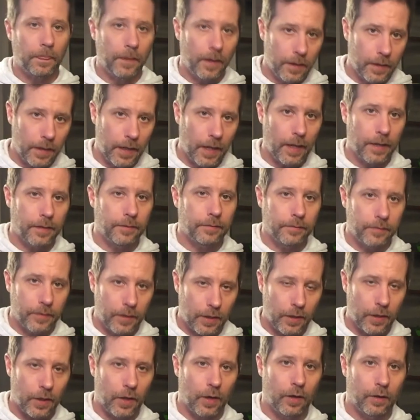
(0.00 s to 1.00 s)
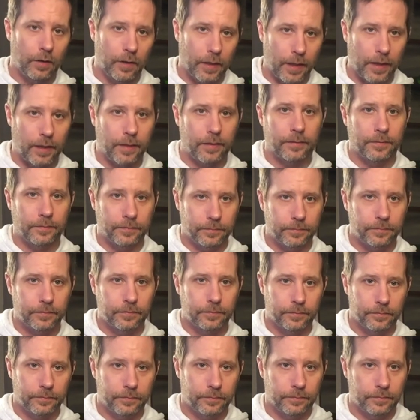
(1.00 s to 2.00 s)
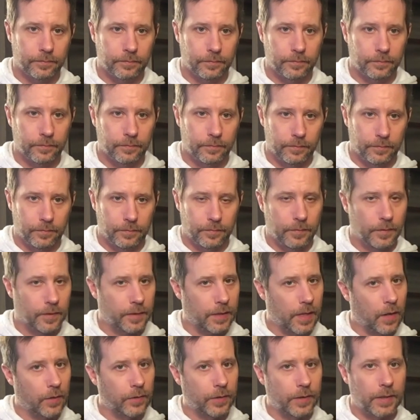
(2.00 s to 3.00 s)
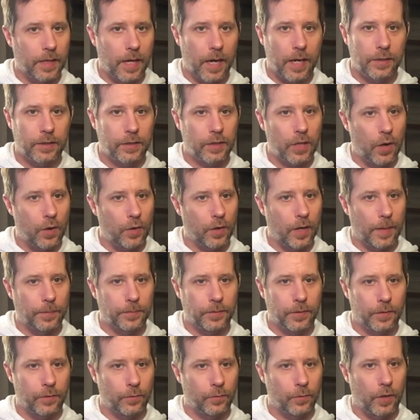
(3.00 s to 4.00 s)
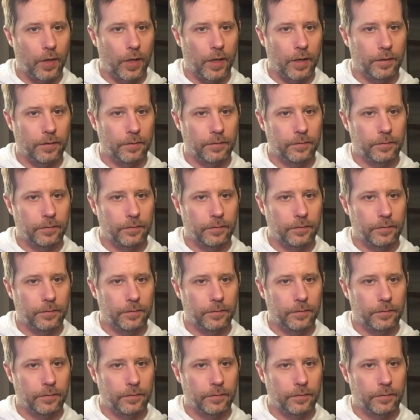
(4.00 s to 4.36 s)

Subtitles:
Again, like, sounds nice going up to the root.